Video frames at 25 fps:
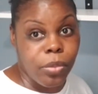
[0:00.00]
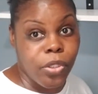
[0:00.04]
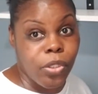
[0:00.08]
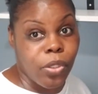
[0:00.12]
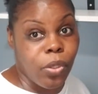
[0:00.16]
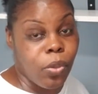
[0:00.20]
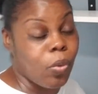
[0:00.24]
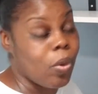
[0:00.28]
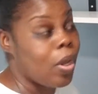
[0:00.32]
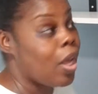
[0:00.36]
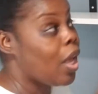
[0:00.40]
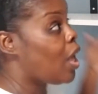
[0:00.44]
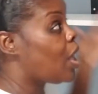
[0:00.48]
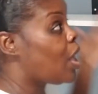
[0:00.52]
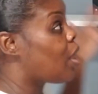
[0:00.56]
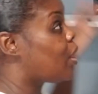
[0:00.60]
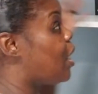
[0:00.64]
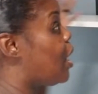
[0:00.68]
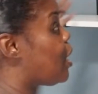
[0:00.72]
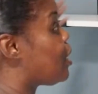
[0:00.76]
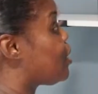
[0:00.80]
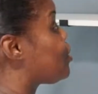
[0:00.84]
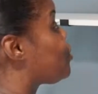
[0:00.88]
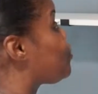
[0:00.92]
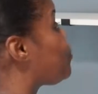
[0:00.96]
So
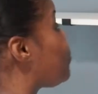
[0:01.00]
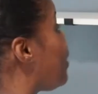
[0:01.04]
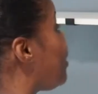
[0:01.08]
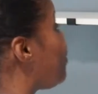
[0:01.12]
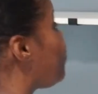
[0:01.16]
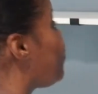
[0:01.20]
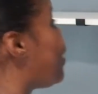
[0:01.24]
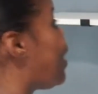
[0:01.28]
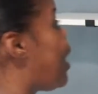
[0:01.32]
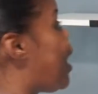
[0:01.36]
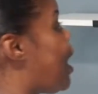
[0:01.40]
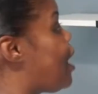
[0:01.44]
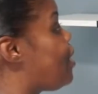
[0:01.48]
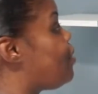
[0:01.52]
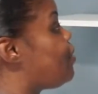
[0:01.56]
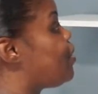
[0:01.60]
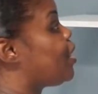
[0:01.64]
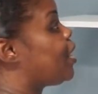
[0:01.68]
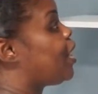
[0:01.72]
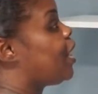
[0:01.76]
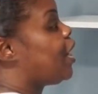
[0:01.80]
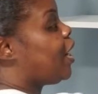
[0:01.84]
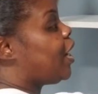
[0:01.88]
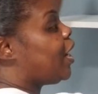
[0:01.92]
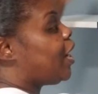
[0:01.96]
that is why we have
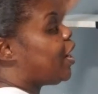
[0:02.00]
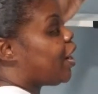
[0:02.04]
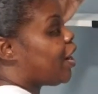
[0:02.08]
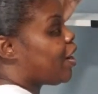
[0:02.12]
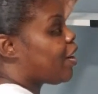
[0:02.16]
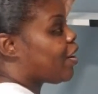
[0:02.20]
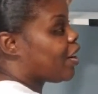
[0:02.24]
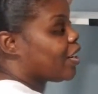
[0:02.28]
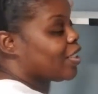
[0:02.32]
it here.